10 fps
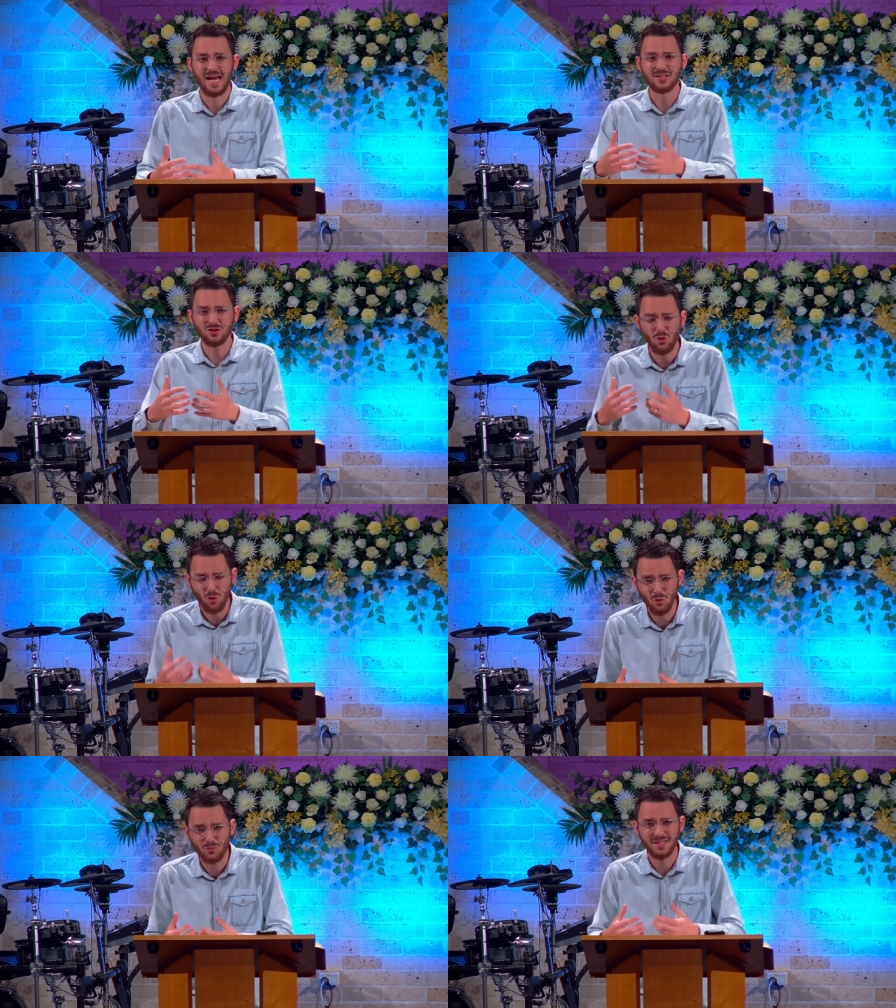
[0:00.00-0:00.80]
has
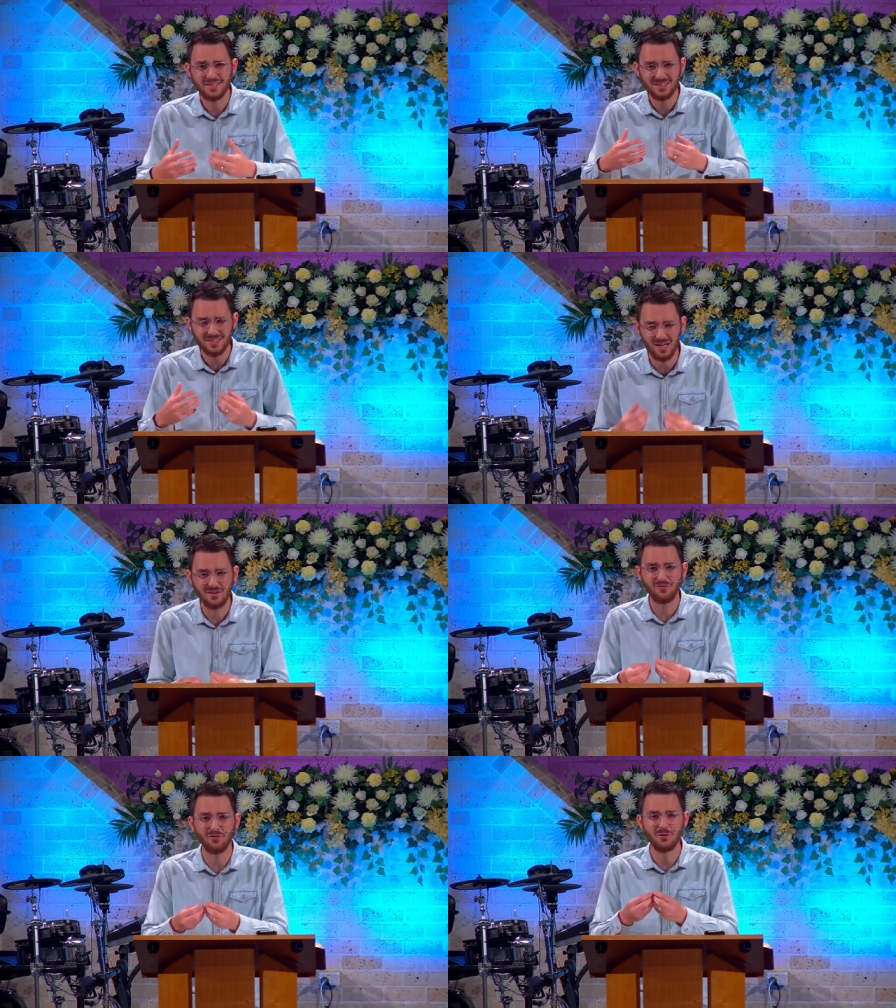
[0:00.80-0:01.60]
called his
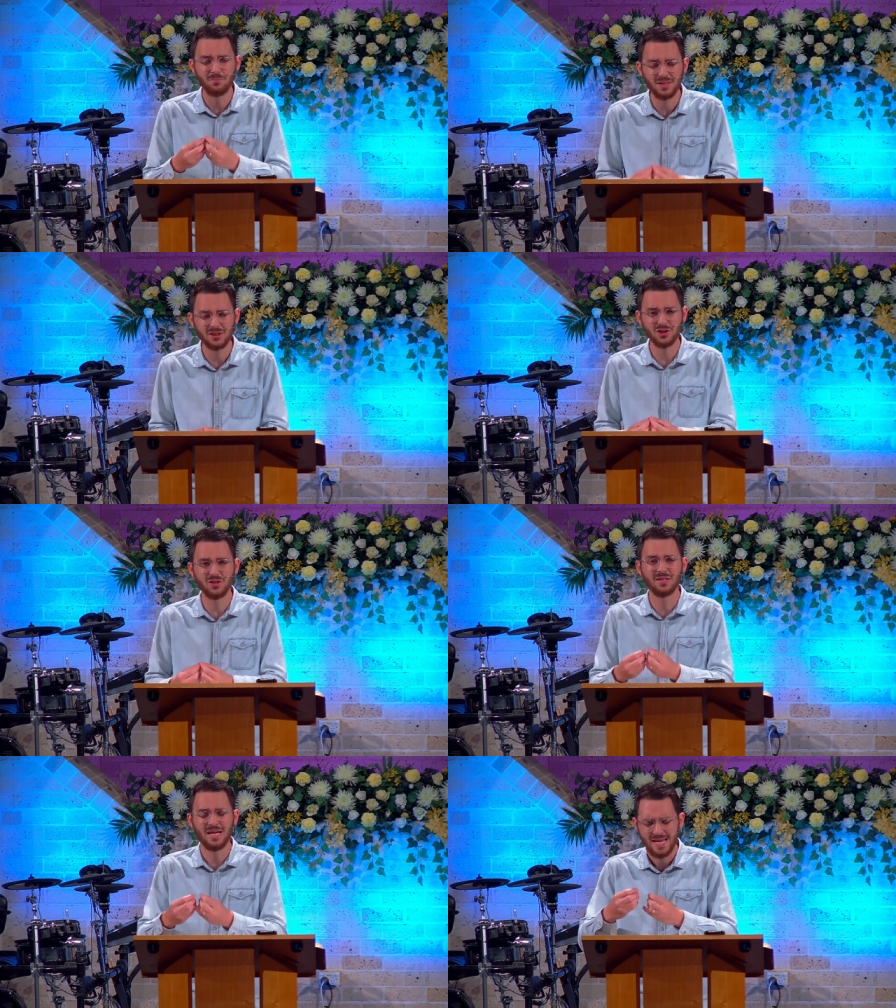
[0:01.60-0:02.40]
Son for a
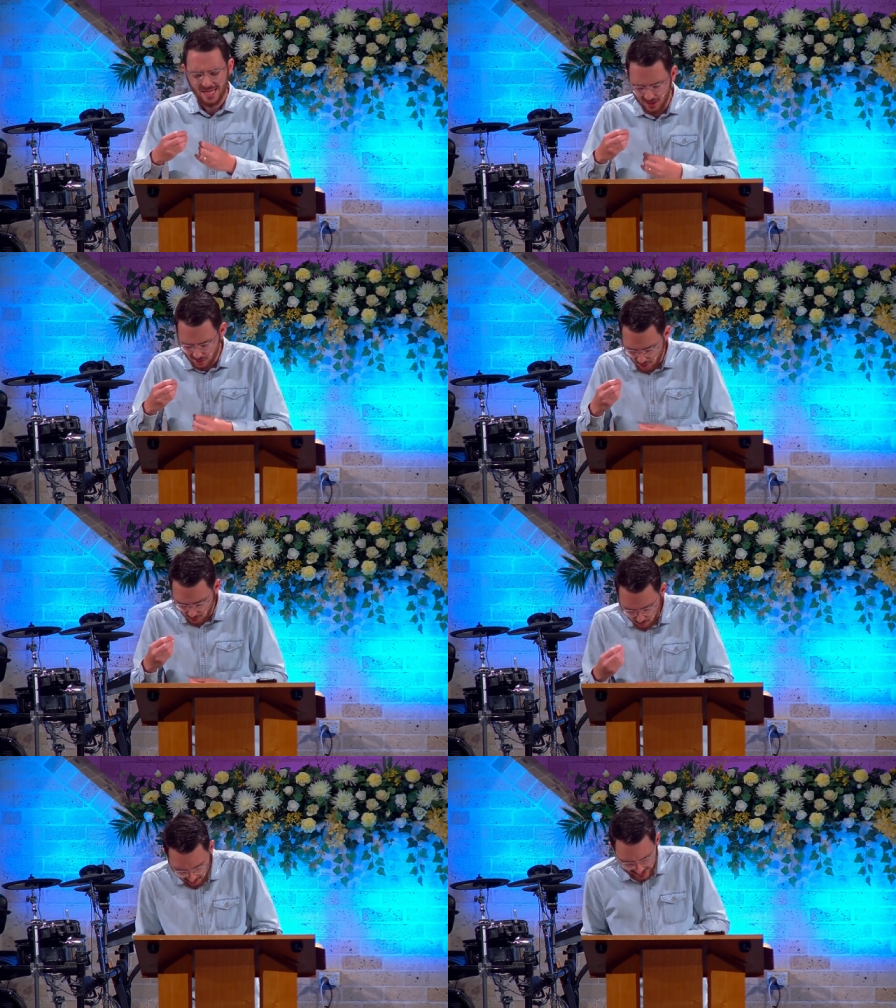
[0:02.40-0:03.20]
mission in
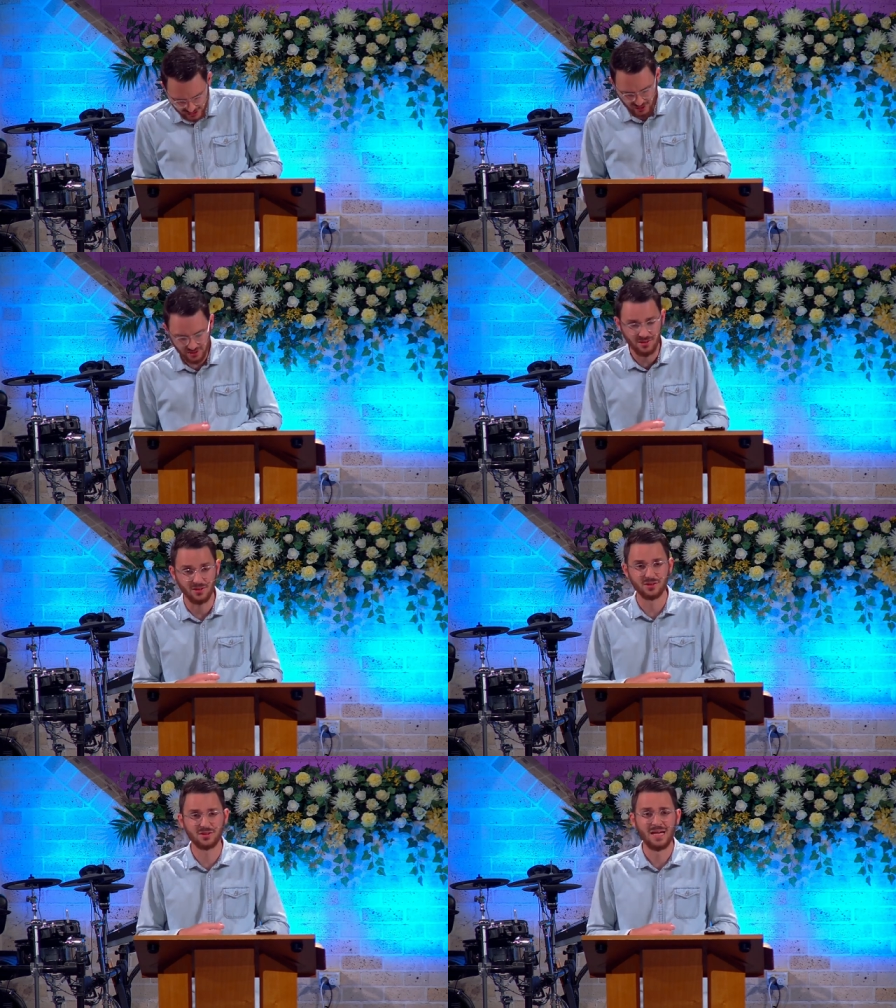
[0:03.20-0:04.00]

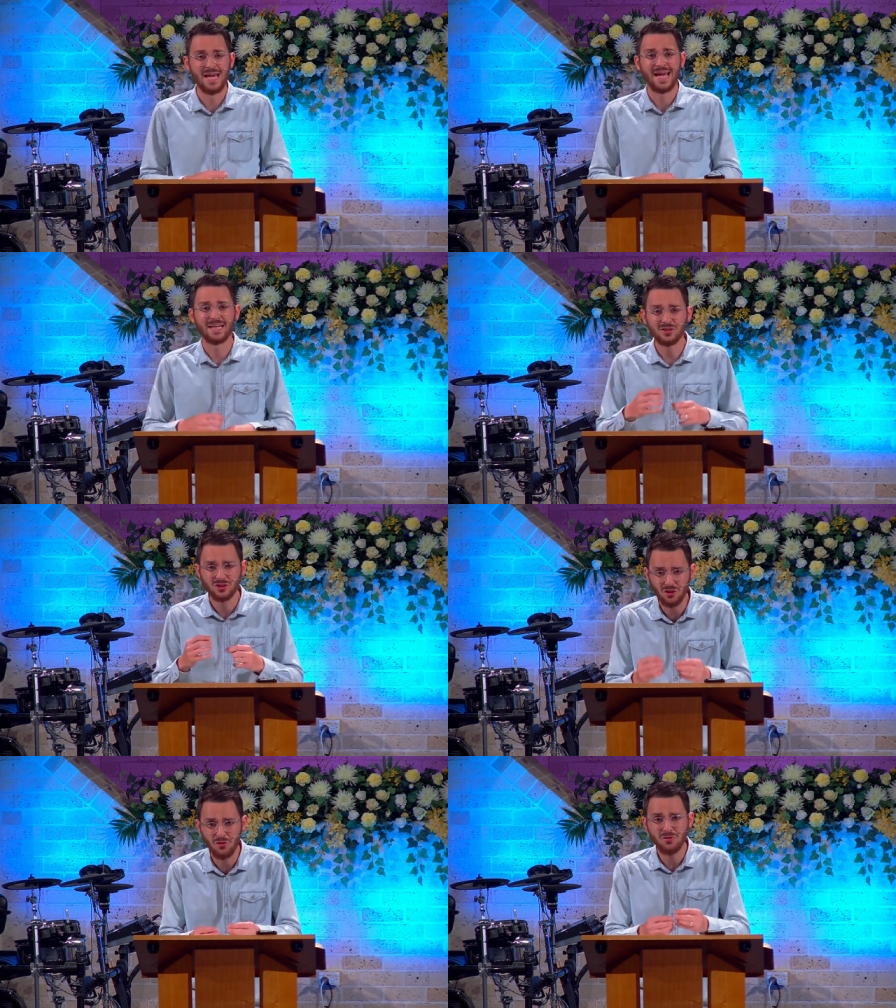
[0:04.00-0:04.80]
righteousness. And
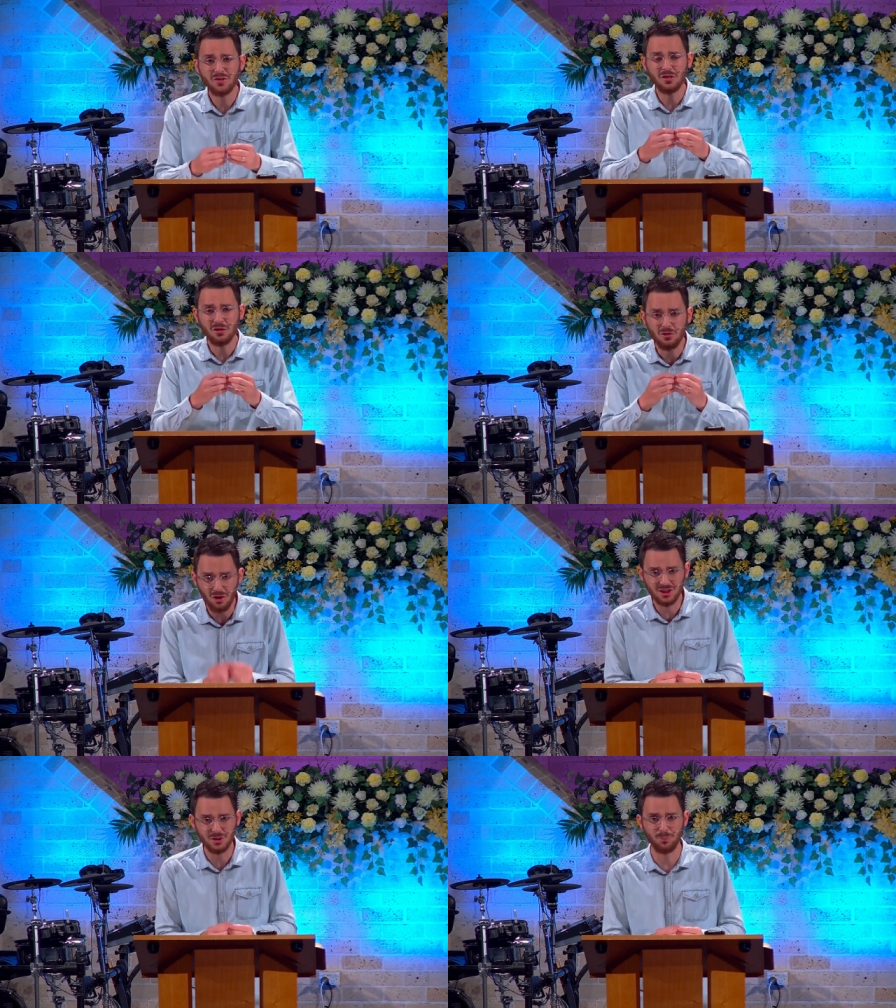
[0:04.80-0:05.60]
so the
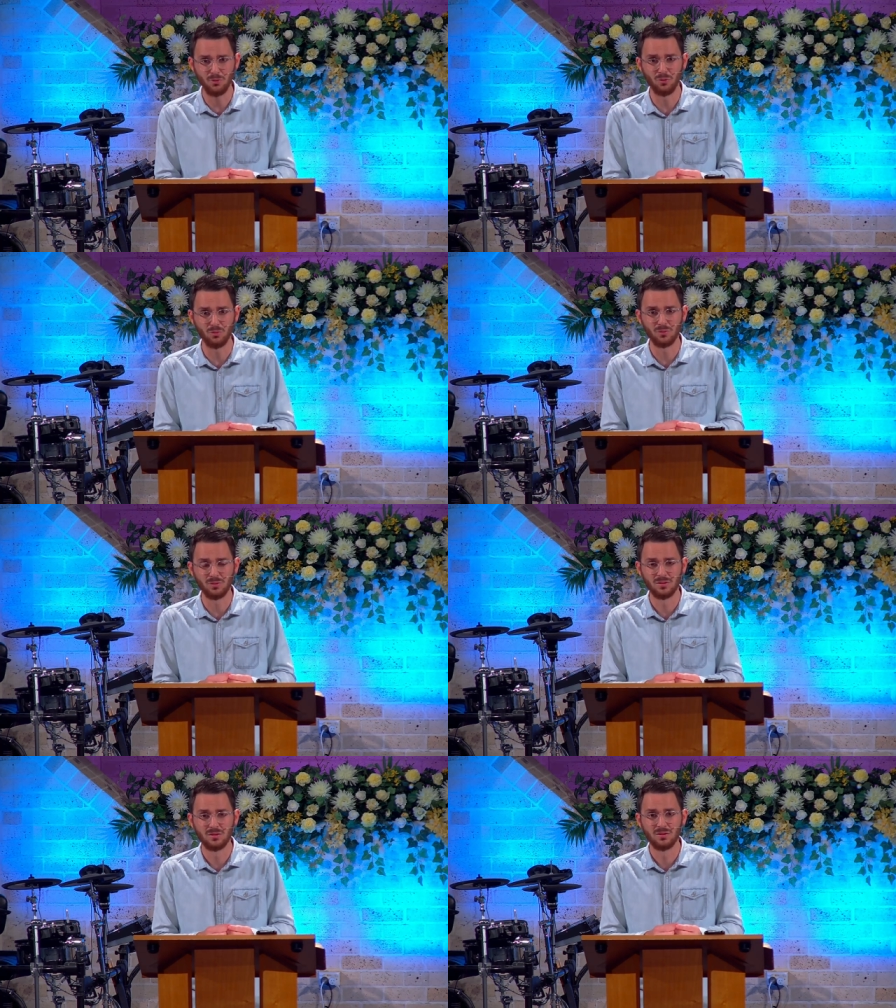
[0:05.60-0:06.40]
gospel
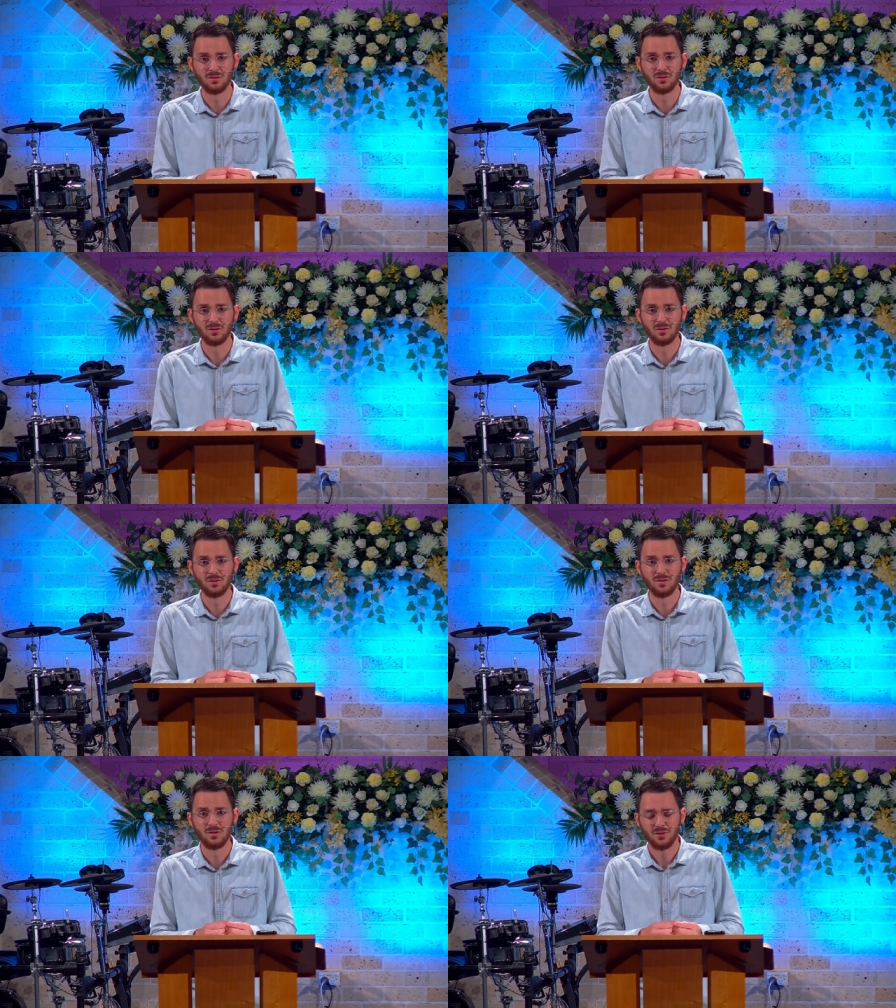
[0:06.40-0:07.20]

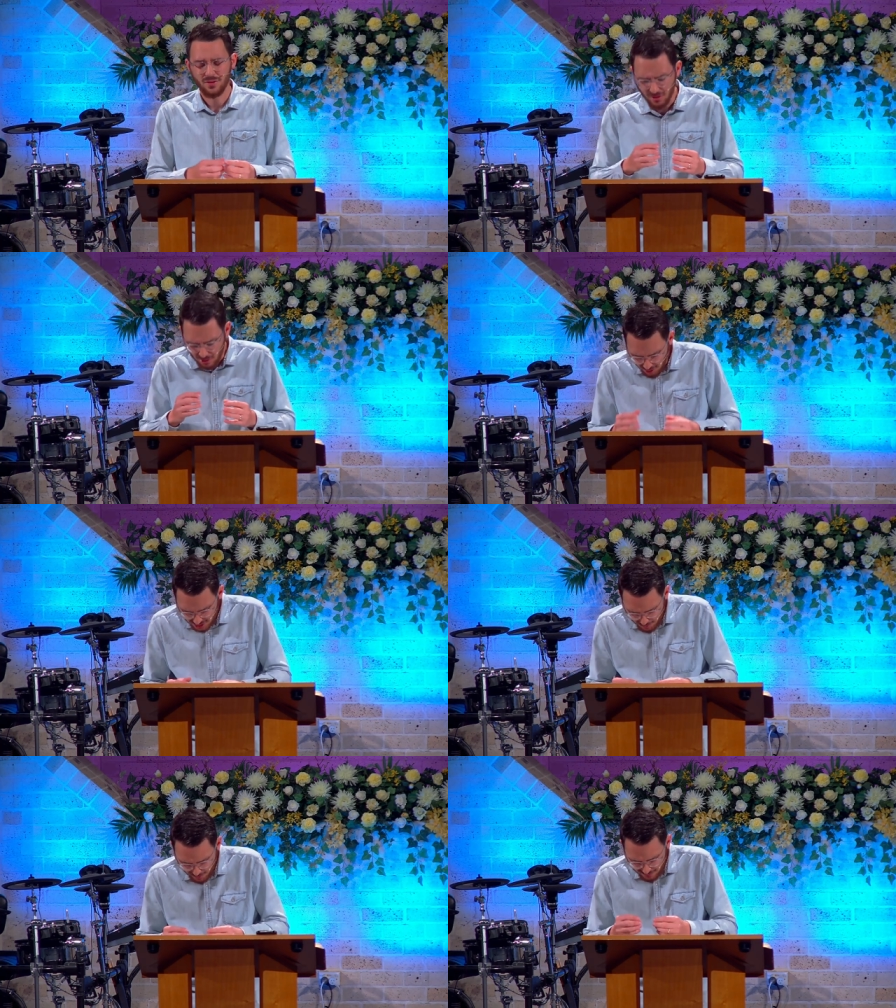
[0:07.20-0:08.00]
the
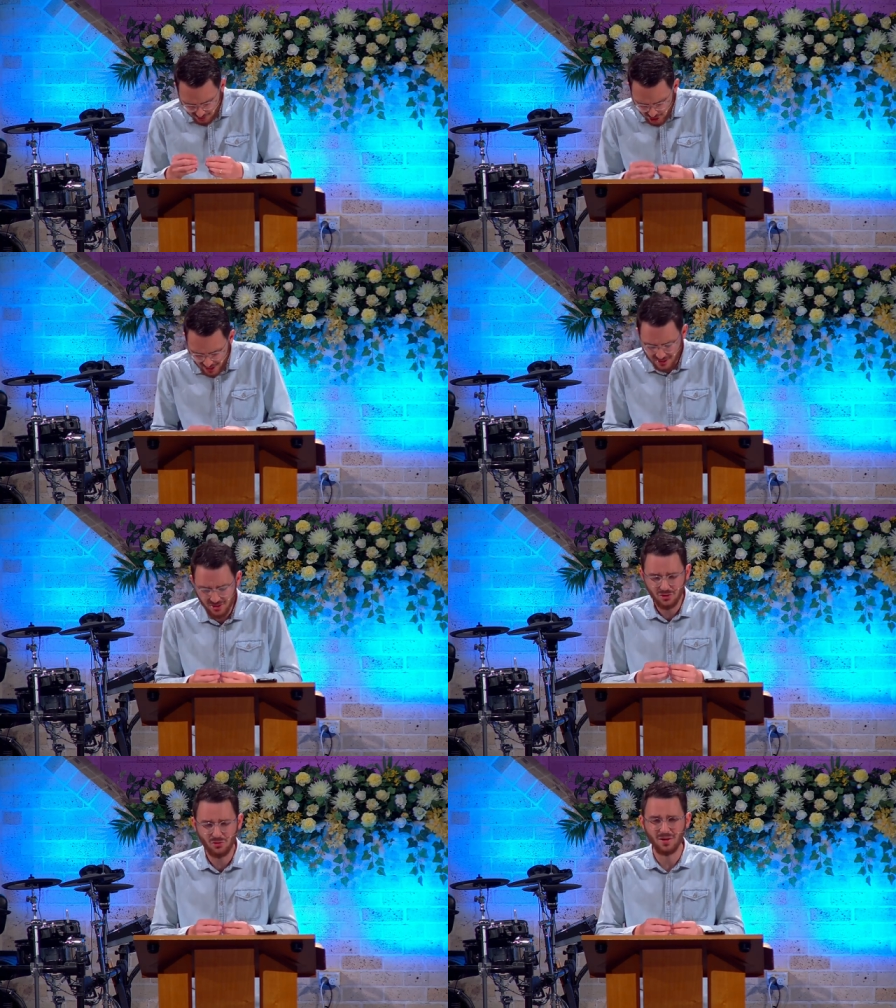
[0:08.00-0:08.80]
gospel of
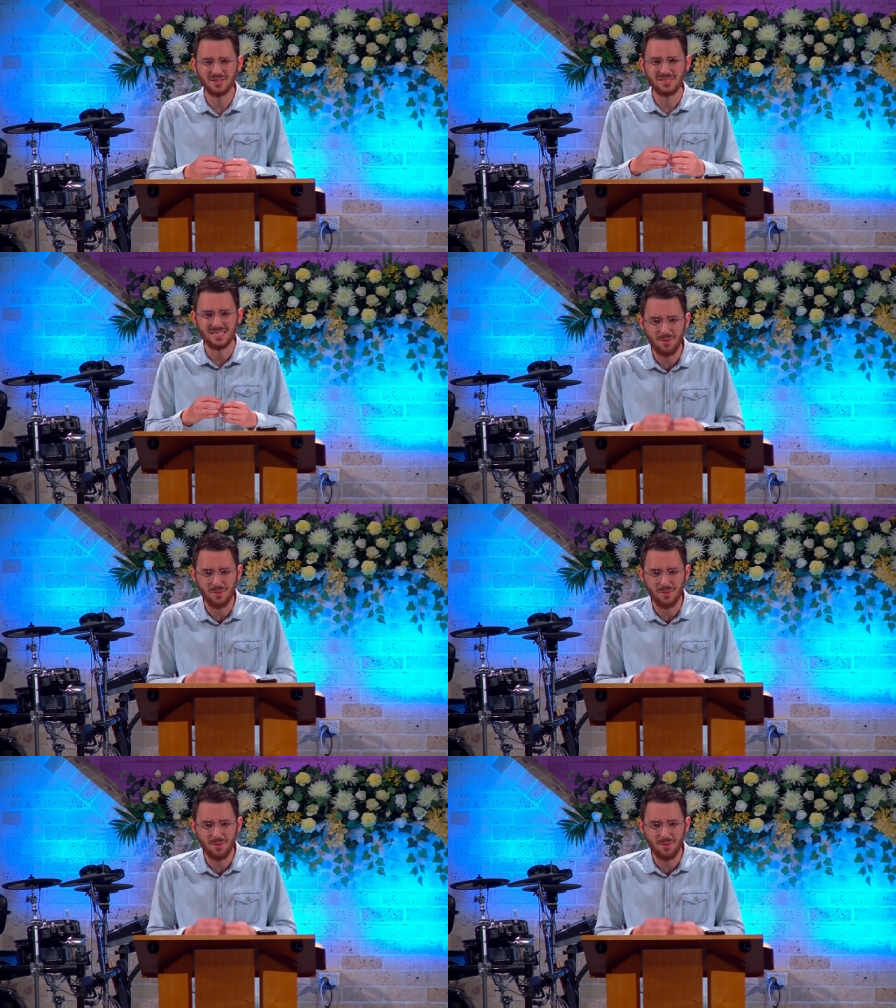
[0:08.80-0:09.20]
Jesus Christ